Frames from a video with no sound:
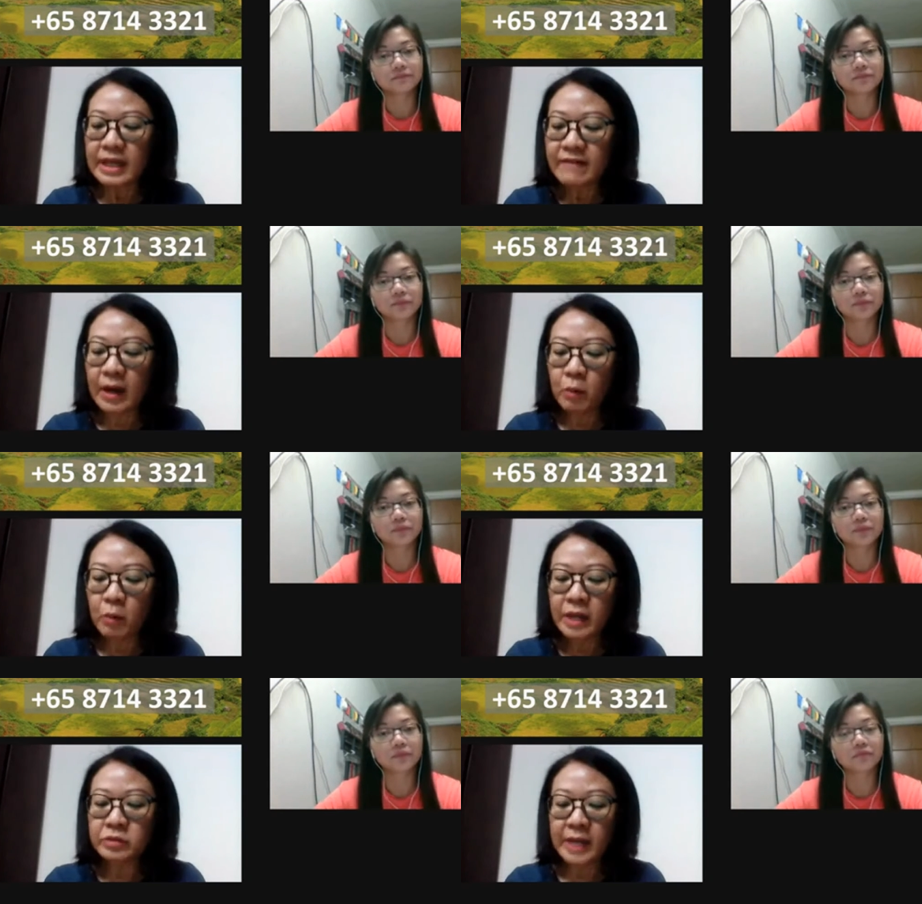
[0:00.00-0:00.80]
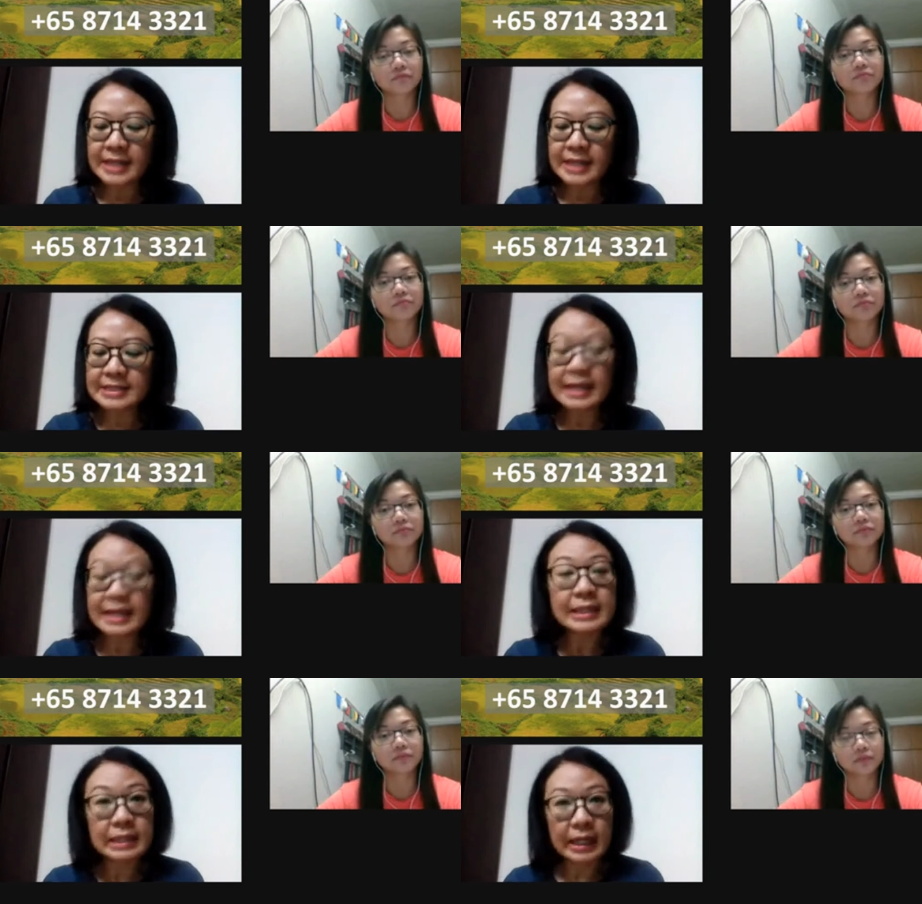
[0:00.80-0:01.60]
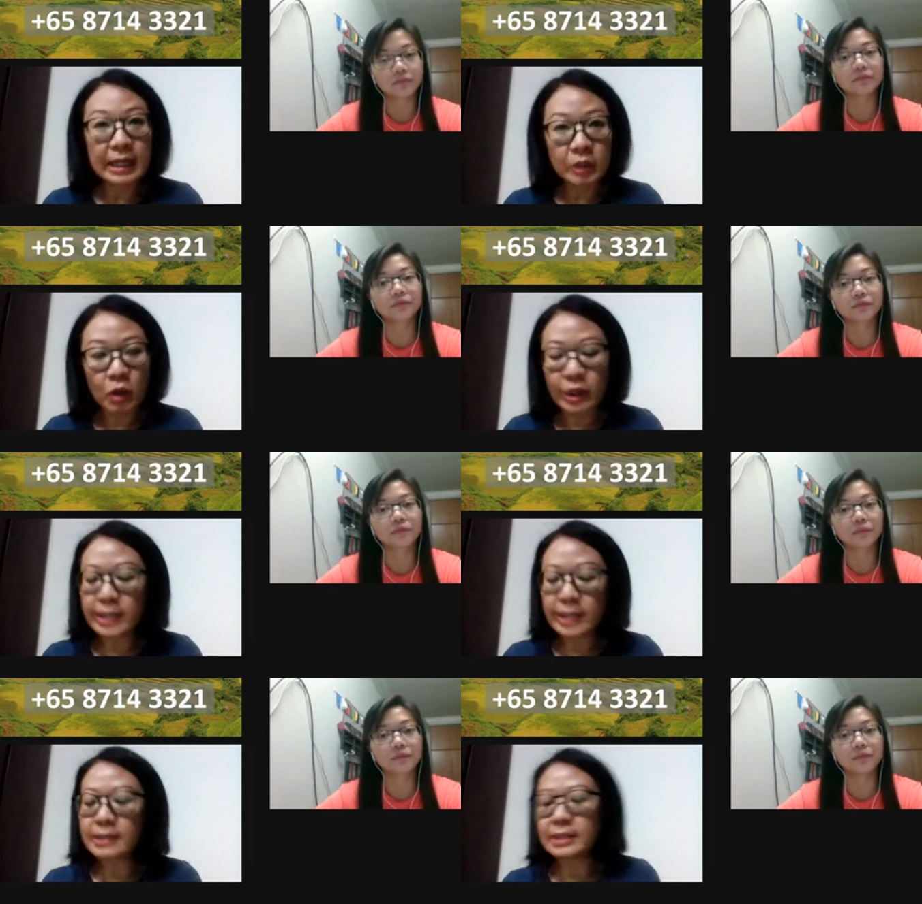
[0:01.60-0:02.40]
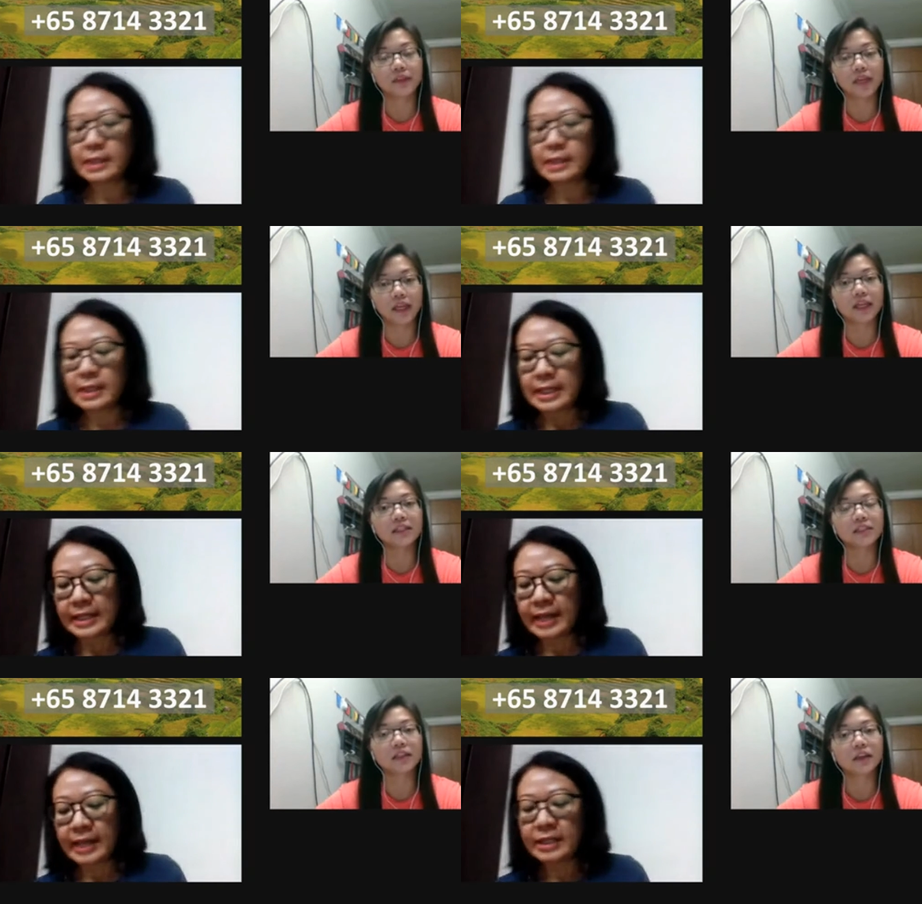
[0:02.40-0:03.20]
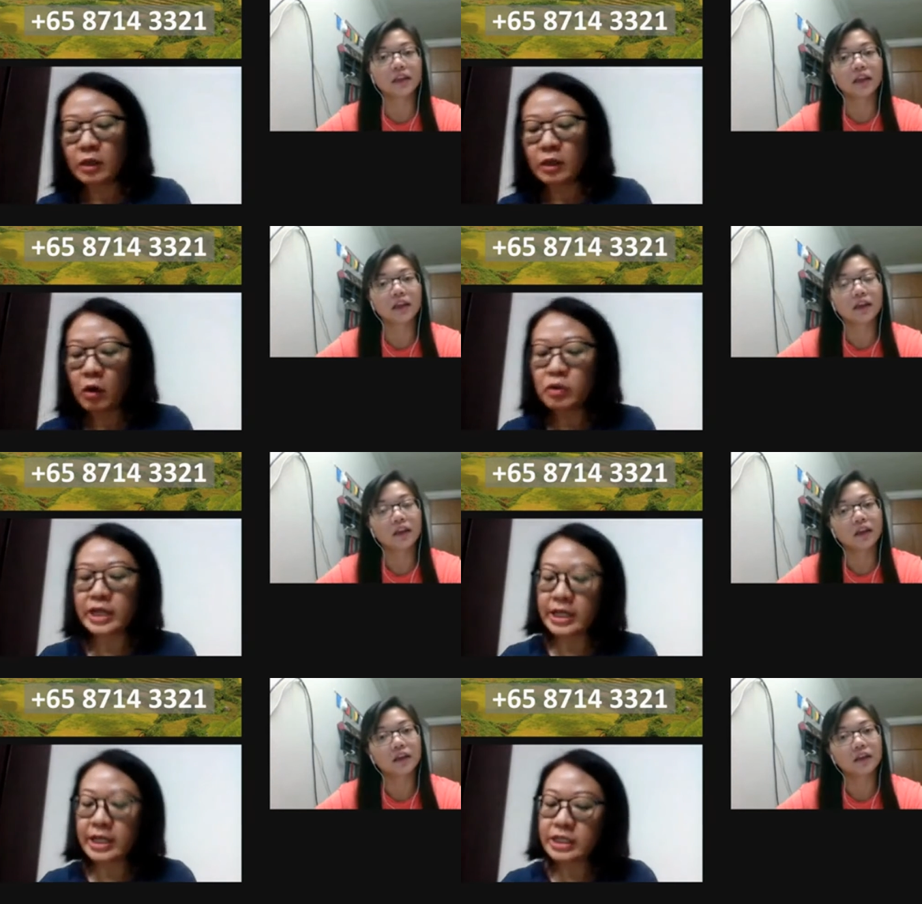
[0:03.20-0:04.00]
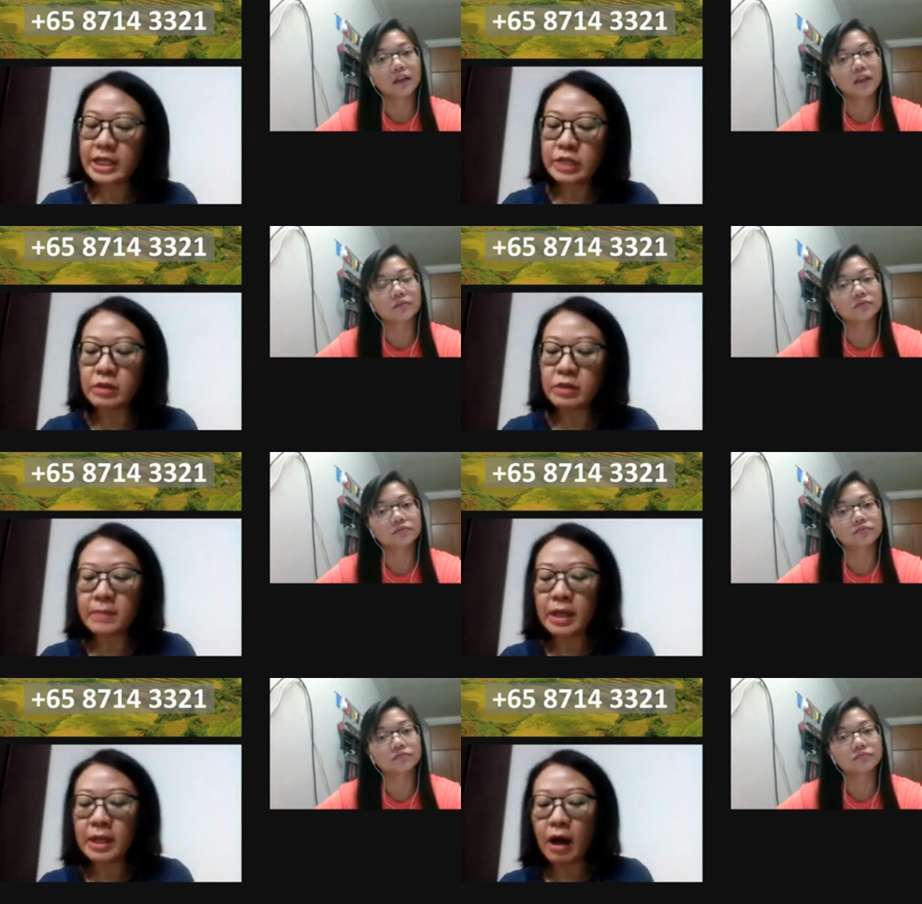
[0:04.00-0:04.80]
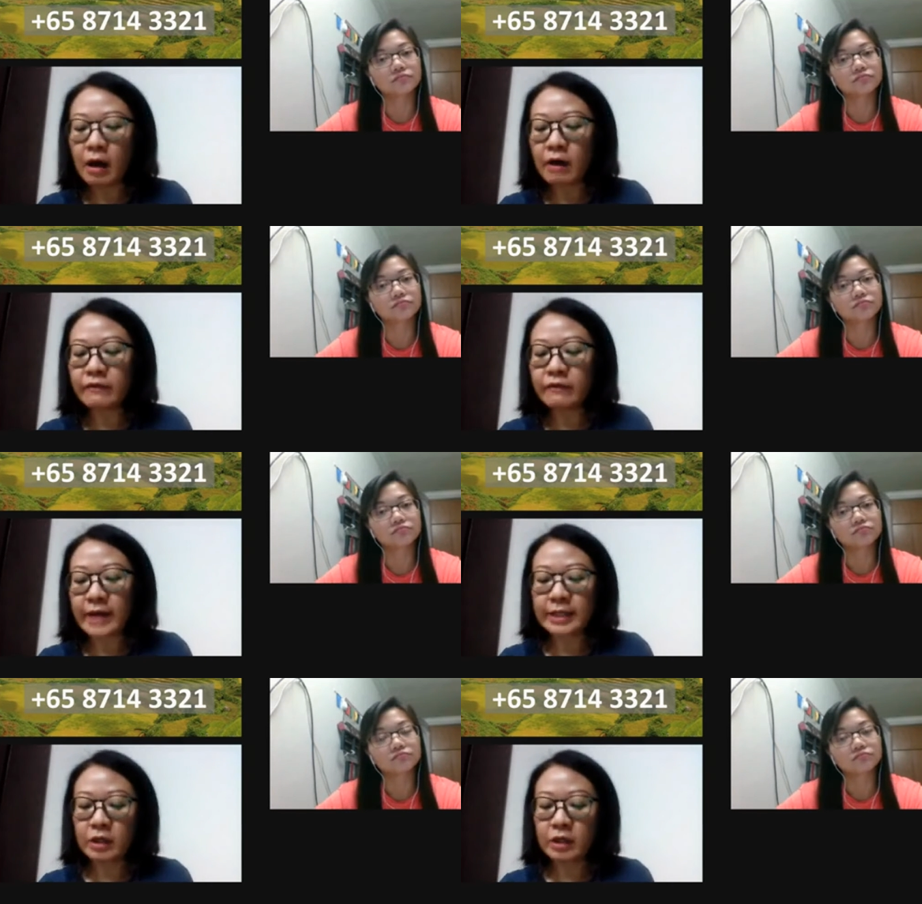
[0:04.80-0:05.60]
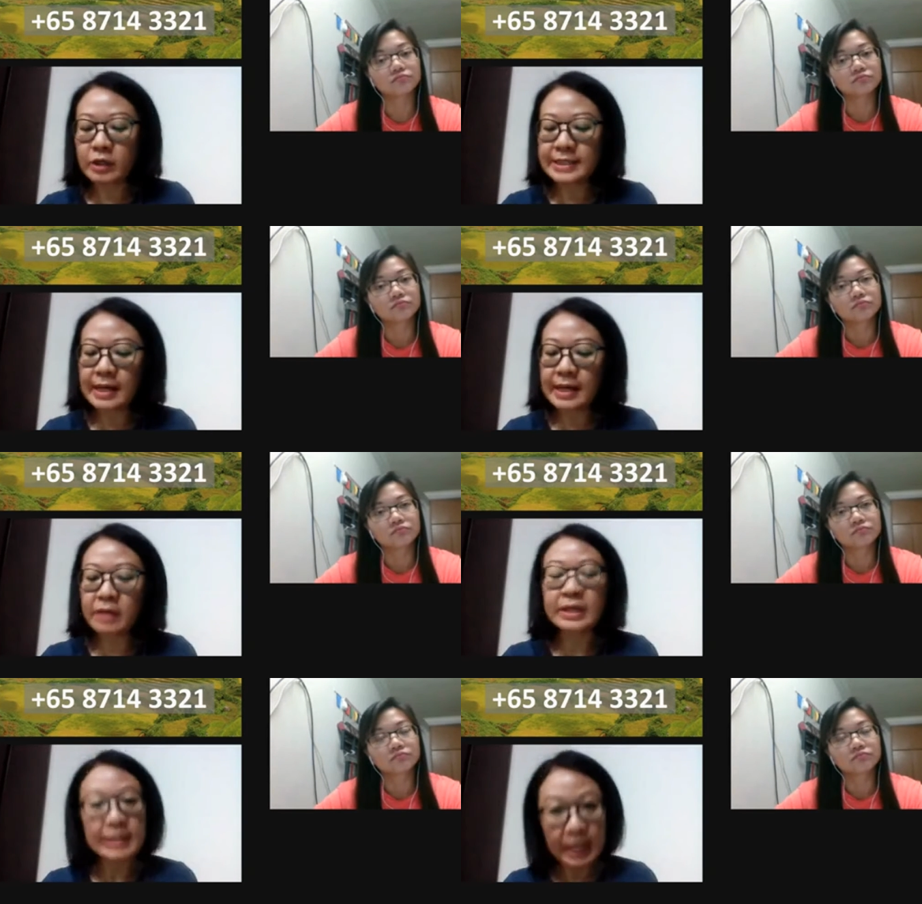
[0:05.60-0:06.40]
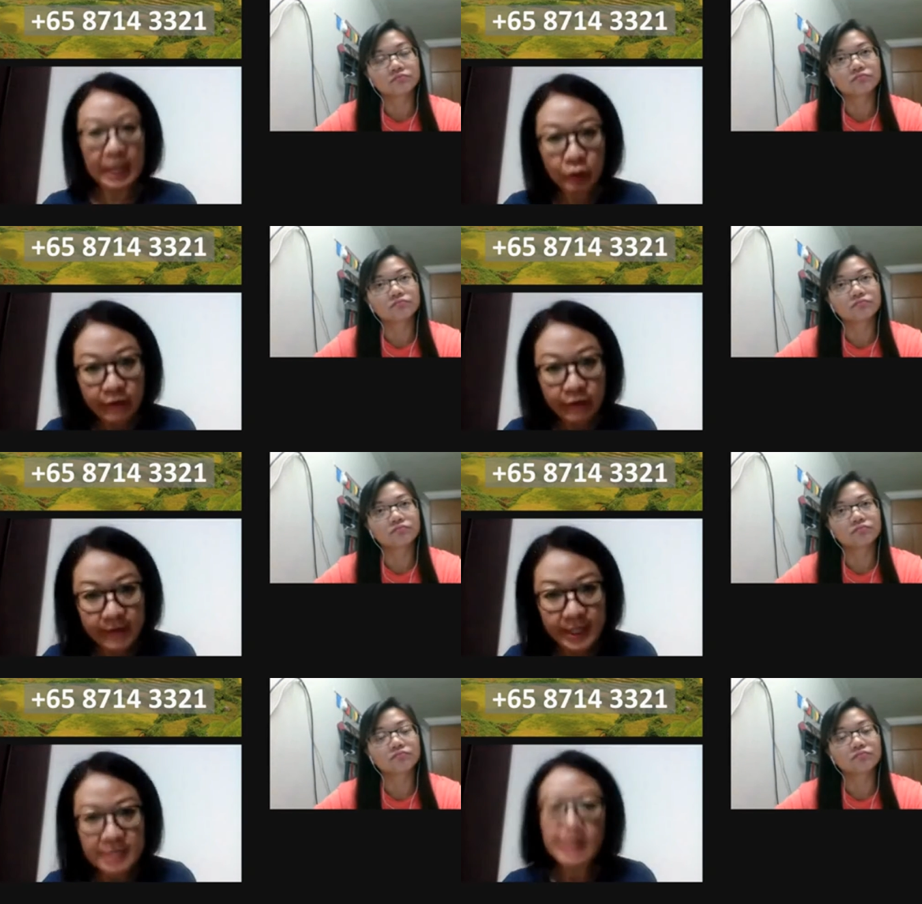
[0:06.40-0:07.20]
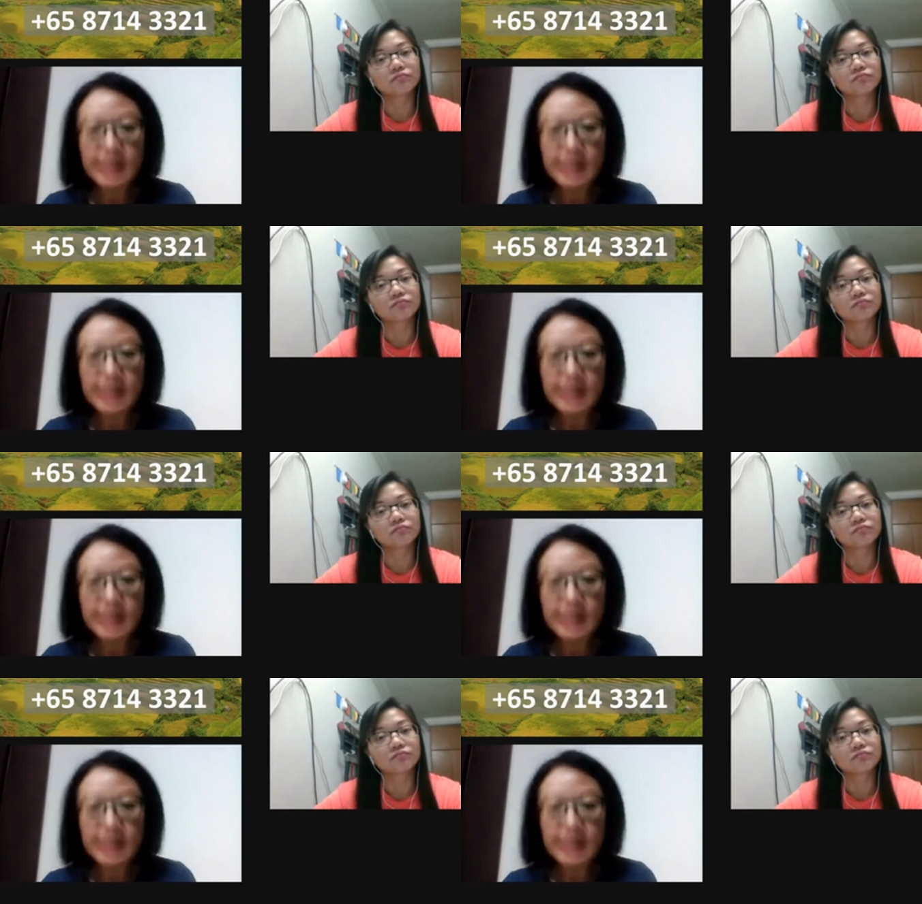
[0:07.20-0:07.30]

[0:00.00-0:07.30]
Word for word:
Speaker 1: If I want to extend in Hanoi, can the coach actually drop me off at the hotel in Hanoi first